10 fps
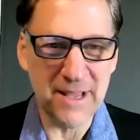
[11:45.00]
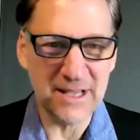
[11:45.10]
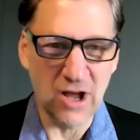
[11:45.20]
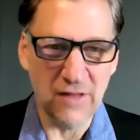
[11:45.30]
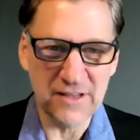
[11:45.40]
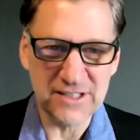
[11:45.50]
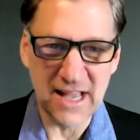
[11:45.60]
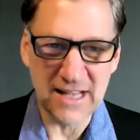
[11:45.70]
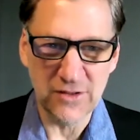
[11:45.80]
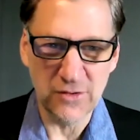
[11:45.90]
makes all the
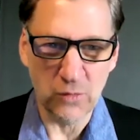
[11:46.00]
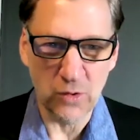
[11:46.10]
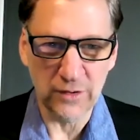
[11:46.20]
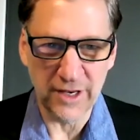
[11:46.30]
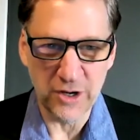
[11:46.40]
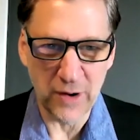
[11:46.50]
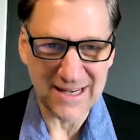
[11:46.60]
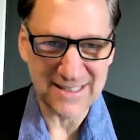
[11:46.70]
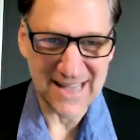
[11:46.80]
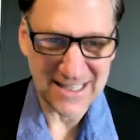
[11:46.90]
sense in the world, and you're
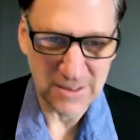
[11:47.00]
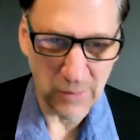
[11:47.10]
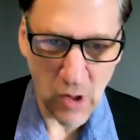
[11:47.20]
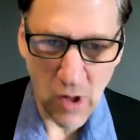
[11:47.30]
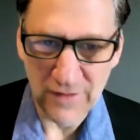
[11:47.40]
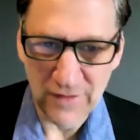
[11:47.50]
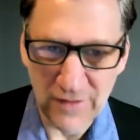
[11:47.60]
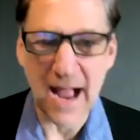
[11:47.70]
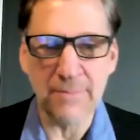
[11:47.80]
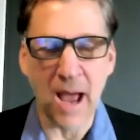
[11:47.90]
accessible all the
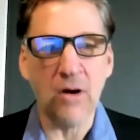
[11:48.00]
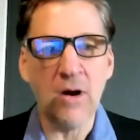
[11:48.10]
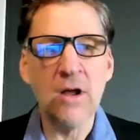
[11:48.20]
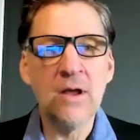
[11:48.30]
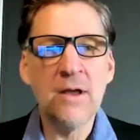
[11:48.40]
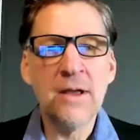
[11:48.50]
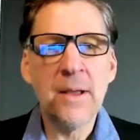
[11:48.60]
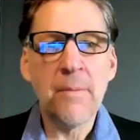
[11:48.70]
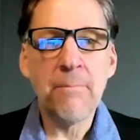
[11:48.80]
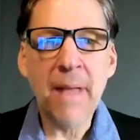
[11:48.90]
time. Now,
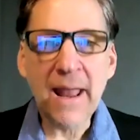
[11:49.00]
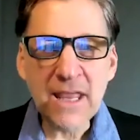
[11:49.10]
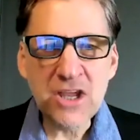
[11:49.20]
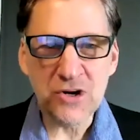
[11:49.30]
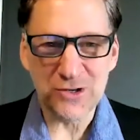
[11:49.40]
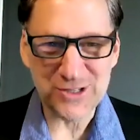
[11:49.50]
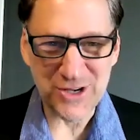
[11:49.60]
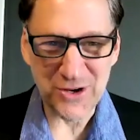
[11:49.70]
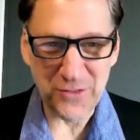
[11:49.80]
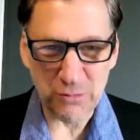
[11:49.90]
many years
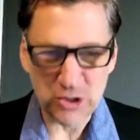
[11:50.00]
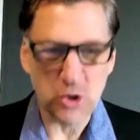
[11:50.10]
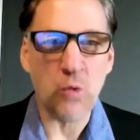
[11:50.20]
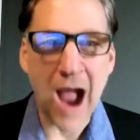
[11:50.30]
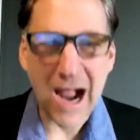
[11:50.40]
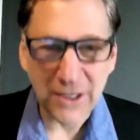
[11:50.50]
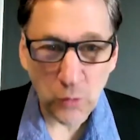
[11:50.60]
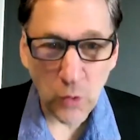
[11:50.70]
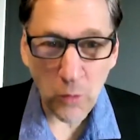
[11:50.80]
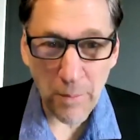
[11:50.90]
ago, there was a rock
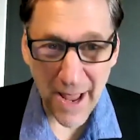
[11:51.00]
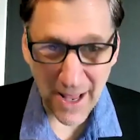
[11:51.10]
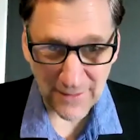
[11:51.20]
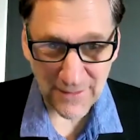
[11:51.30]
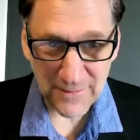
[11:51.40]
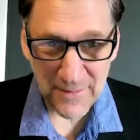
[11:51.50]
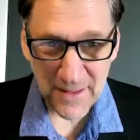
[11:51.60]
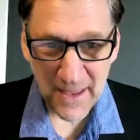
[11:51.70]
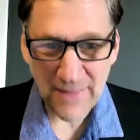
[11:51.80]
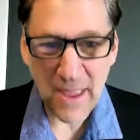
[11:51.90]
and roll band,
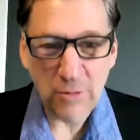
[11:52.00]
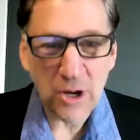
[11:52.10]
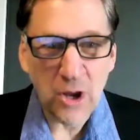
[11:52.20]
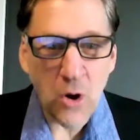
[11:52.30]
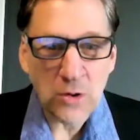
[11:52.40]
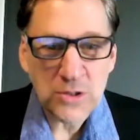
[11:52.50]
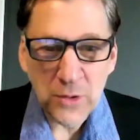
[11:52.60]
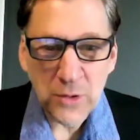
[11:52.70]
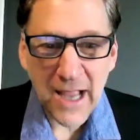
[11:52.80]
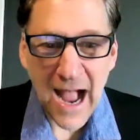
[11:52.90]
and they would go
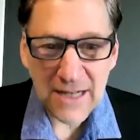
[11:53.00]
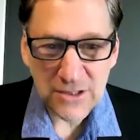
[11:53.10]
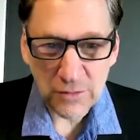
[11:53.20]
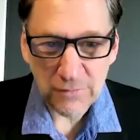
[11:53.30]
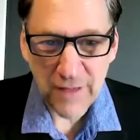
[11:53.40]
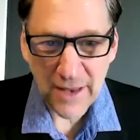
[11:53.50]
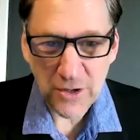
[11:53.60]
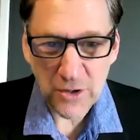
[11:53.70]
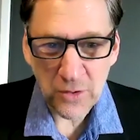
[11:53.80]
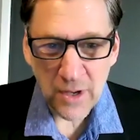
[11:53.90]
to a concert
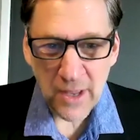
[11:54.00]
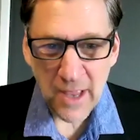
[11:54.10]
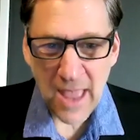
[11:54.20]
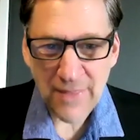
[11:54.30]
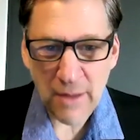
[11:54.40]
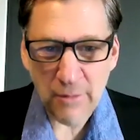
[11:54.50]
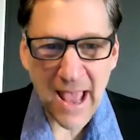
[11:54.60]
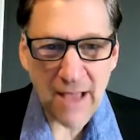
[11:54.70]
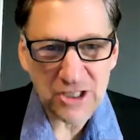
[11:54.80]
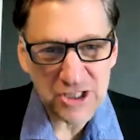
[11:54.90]
venue and they would
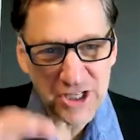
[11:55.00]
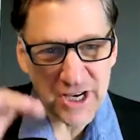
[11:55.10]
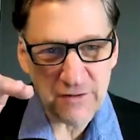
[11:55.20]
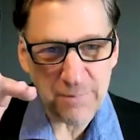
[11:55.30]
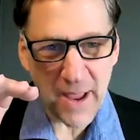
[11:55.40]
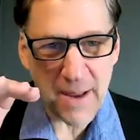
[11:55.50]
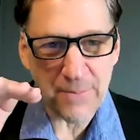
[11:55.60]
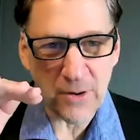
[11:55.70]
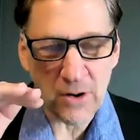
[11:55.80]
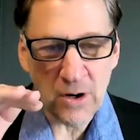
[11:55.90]
have a sheet of
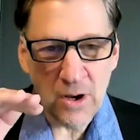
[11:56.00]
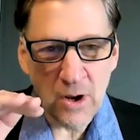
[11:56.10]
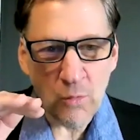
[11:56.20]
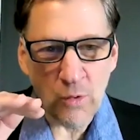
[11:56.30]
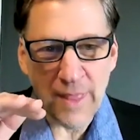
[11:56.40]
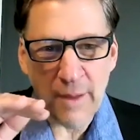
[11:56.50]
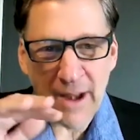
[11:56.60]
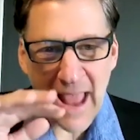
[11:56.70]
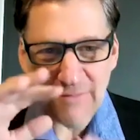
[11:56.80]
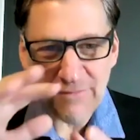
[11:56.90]
paper where they
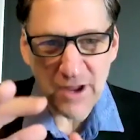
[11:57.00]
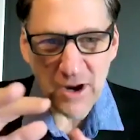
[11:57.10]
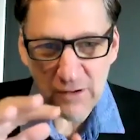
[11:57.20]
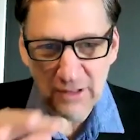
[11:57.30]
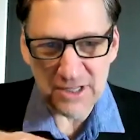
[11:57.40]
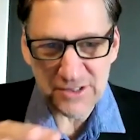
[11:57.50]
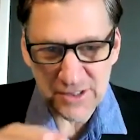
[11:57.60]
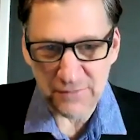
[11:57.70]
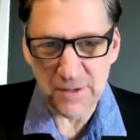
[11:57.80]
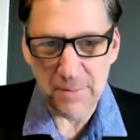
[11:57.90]
would have their
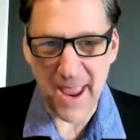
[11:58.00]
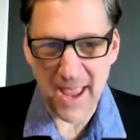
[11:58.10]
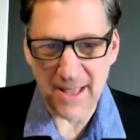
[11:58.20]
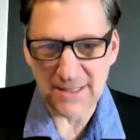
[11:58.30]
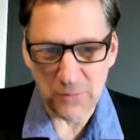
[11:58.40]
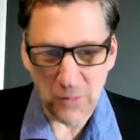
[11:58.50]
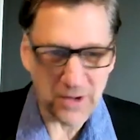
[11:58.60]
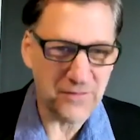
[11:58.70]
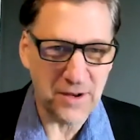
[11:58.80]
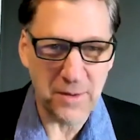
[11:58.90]
list of demands. And one
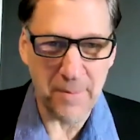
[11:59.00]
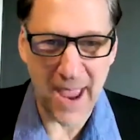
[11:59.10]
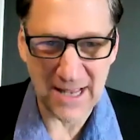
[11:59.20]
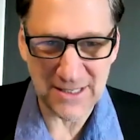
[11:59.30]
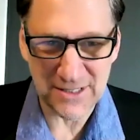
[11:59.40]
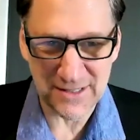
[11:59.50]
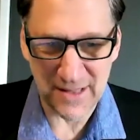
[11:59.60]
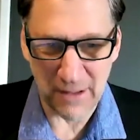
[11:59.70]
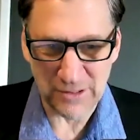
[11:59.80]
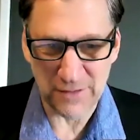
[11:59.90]
of the demands
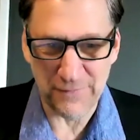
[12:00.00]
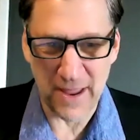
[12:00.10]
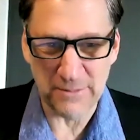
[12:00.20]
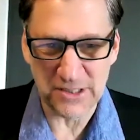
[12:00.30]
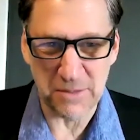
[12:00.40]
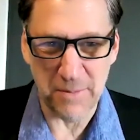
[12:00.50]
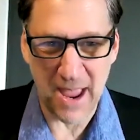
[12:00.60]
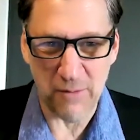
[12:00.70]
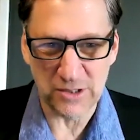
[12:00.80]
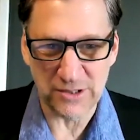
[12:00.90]
that was a famous
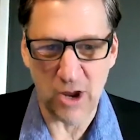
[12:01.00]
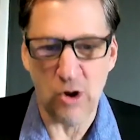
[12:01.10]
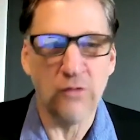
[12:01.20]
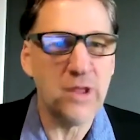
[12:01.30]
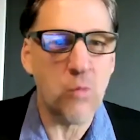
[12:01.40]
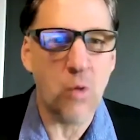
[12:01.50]
demand was they only